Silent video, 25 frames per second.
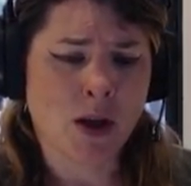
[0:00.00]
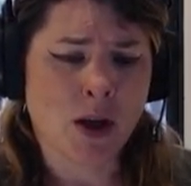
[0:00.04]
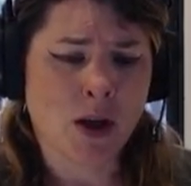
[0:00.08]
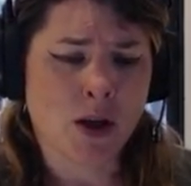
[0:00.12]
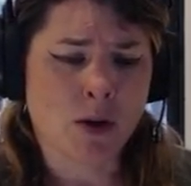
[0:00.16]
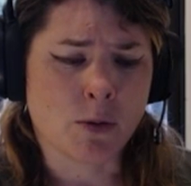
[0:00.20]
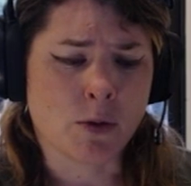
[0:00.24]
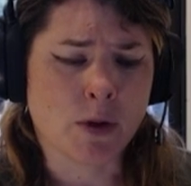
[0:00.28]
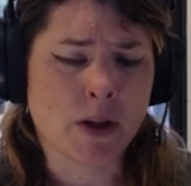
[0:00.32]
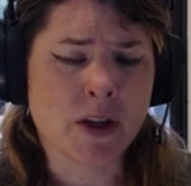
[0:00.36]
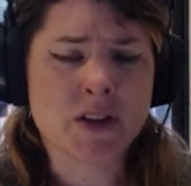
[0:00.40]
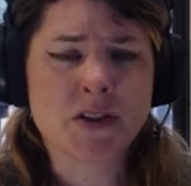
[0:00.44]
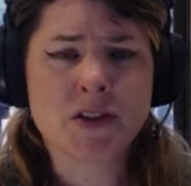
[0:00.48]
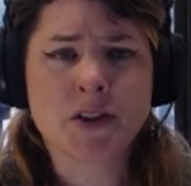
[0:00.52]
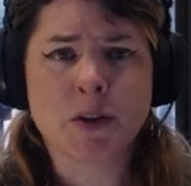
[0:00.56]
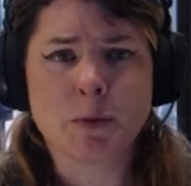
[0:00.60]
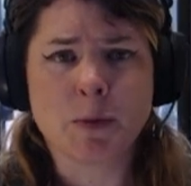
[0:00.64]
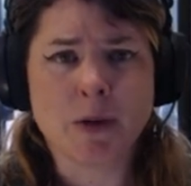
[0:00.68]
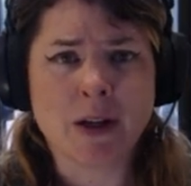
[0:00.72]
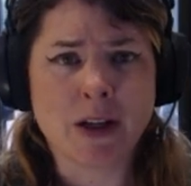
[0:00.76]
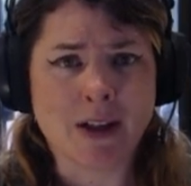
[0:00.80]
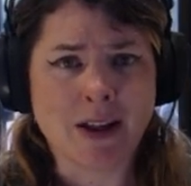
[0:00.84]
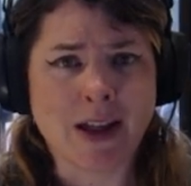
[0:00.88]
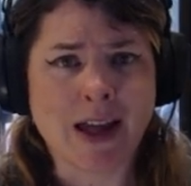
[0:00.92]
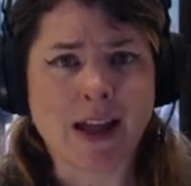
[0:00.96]
really
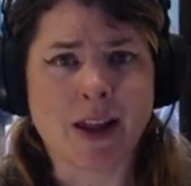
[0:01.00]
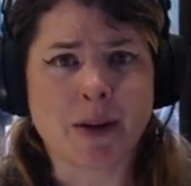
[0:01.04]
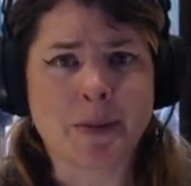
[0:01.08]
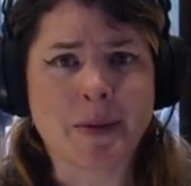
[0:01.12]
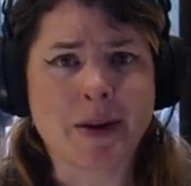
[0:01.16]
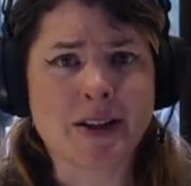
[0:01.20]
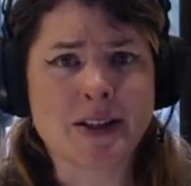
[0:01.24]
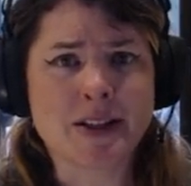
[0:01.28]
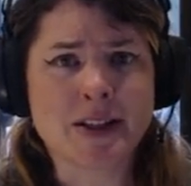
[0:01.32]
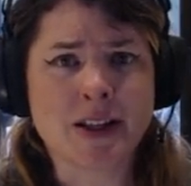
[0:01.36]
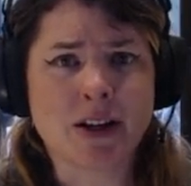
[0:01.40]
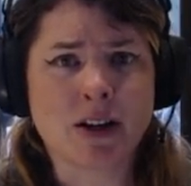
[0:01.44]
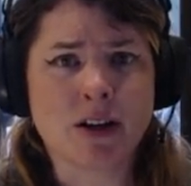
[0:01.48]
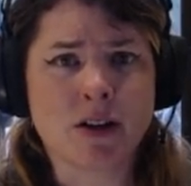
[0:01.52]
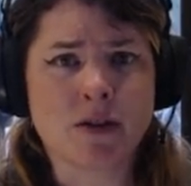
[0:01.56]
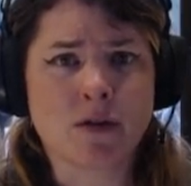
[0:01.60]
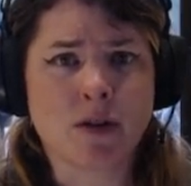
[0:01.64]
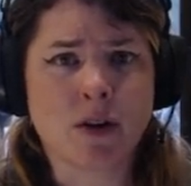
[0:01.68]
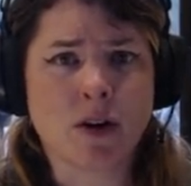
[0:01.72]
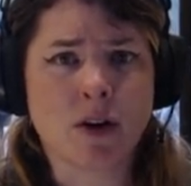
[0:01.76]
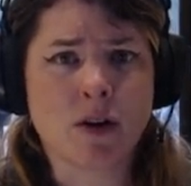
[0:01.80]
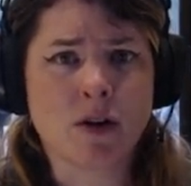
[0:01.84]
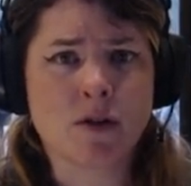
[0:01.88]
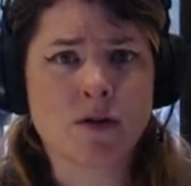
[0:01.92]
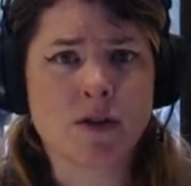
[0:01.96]
surreal elements that are
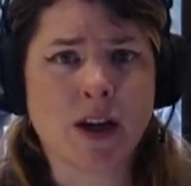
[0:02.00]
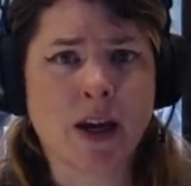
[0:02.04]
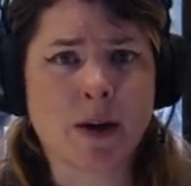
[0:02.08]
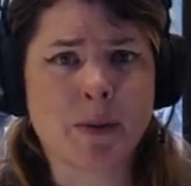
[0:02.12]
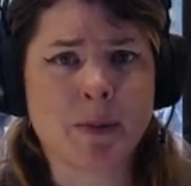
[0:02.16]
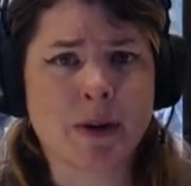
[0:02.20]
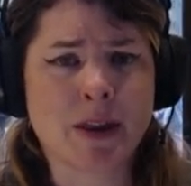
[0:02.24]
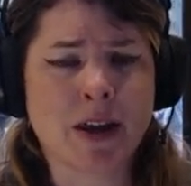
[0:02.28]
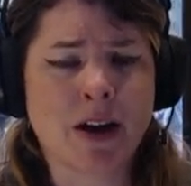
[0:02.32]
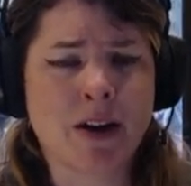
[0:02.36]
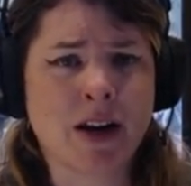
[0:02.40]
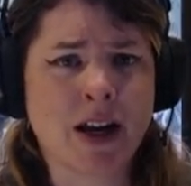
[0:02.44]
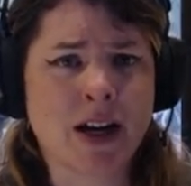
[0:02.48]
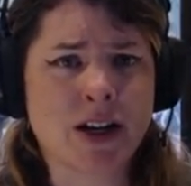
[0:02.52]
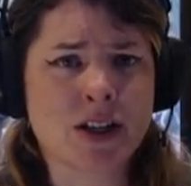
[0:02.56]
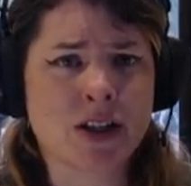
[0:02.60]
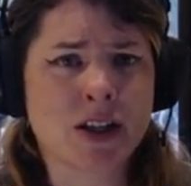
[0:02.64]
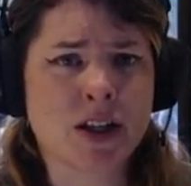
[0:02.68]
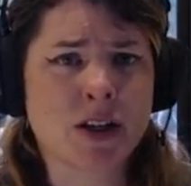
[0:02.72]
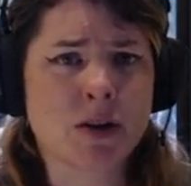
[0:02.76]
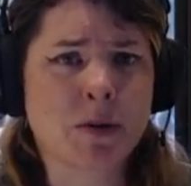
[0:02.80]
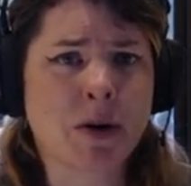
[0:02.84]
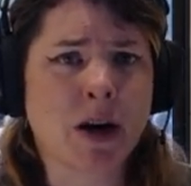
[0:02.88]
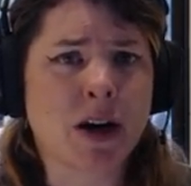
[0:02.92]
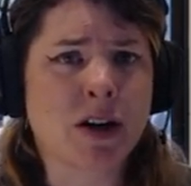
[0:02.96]
involved, and without
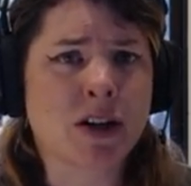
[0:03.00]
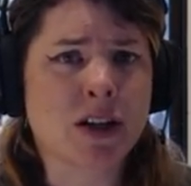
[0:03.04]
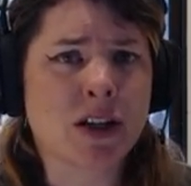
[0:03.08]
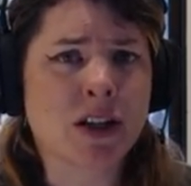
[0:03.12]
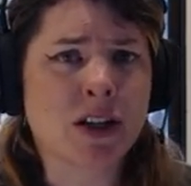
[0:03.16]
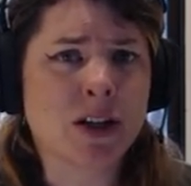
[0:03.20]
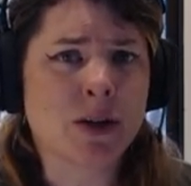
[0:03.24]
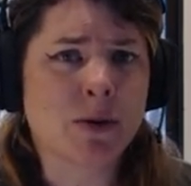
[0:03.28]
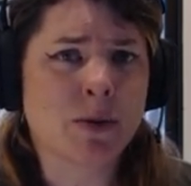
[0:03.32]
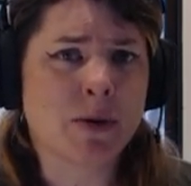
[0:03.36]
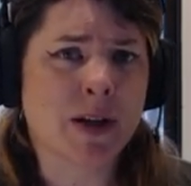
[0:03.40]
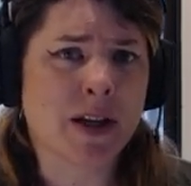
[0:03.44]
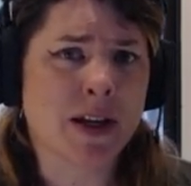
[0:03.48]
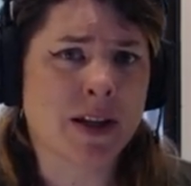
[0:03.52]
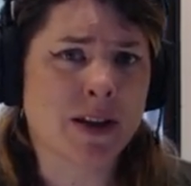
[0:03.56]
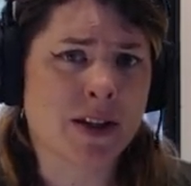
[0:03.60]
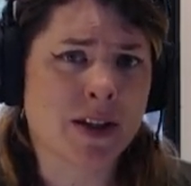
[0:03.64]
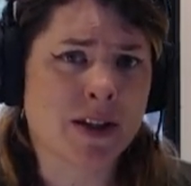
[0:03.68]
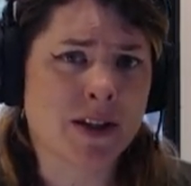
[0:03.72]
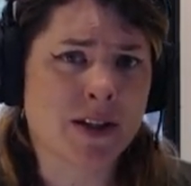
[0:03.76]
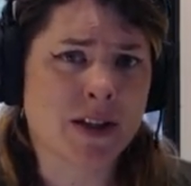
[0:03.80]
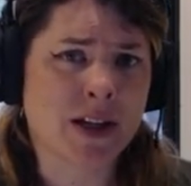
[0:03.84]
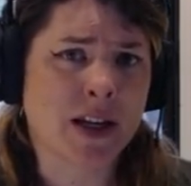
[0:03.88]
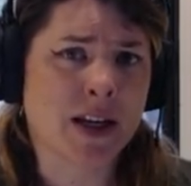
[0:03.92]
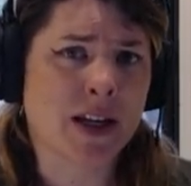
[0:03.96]
actually grounding you in the
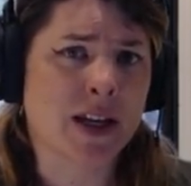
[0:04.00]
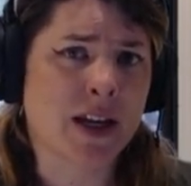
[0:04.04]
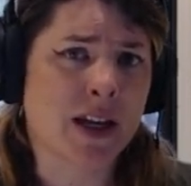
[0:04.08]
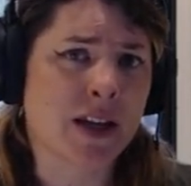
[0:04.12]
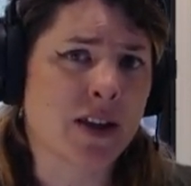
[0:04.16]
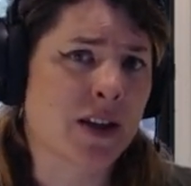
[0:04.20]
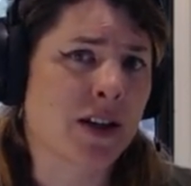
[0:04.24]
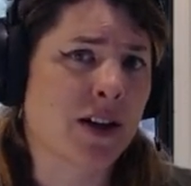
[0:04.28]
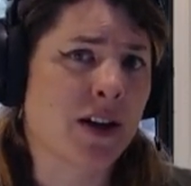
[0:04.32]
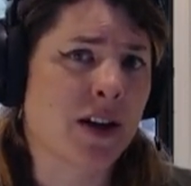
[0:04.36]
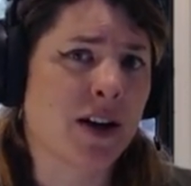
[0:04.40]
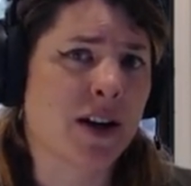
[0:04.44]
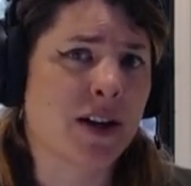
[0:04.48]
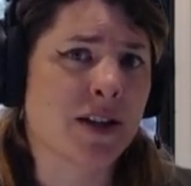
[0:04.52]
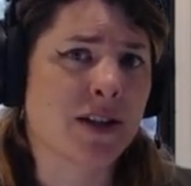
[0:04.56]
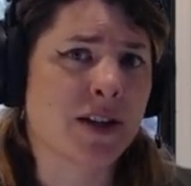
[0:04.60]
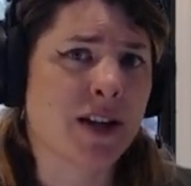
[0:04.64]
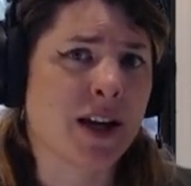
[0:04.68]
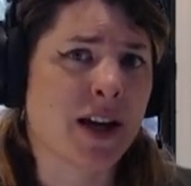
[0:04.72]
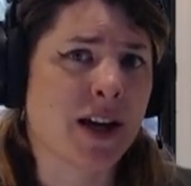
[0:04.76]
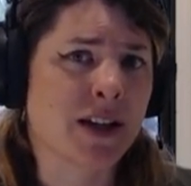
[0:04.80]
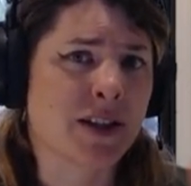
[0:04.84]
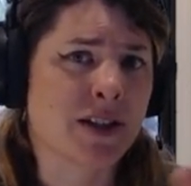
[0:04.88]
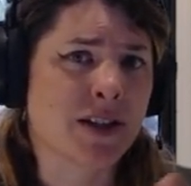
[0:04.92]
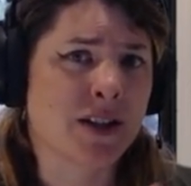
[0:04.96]
setting and the
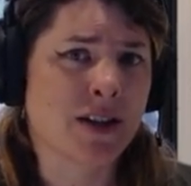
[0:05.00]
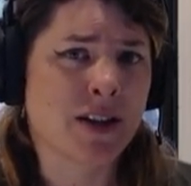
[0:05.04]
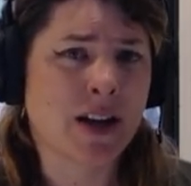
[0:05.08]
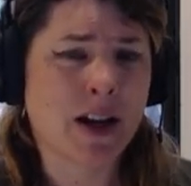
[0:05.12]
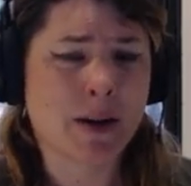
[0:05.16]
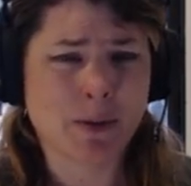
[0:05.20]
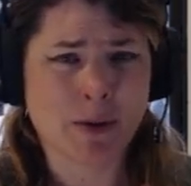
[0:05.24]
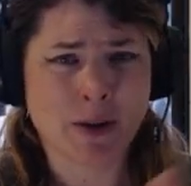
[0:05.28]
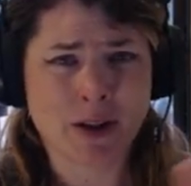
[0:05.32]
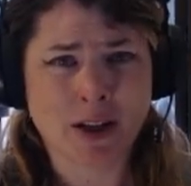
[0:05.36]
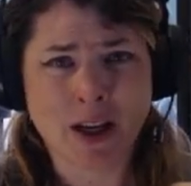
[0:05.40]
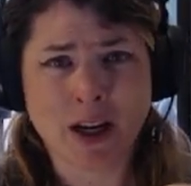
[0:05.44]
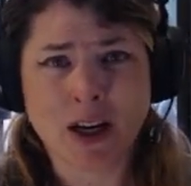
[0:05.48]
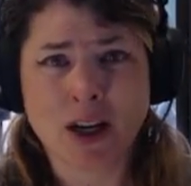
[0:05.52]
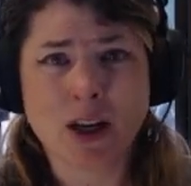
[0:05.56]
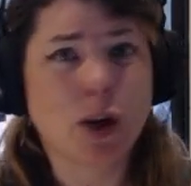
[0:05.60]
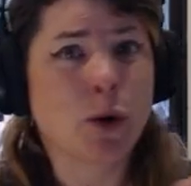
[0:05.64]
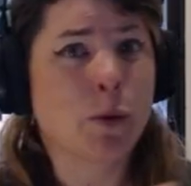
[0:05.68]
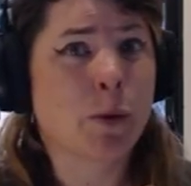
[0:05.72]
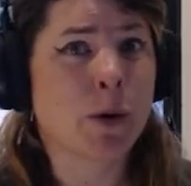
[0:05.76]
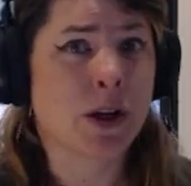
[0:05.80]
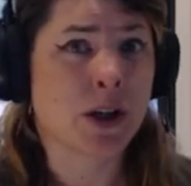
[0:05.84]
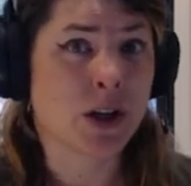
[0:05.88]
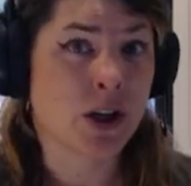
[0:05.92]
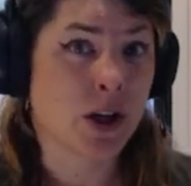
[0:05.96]
context, you're not really going to know
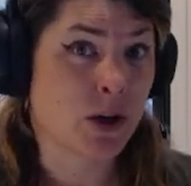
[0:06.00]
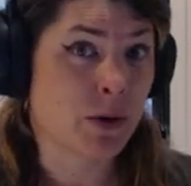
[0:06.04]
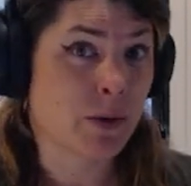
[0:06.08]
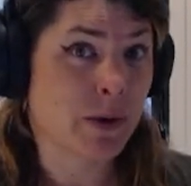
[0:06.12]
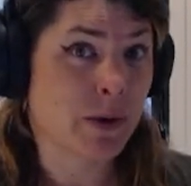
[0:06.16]
where to go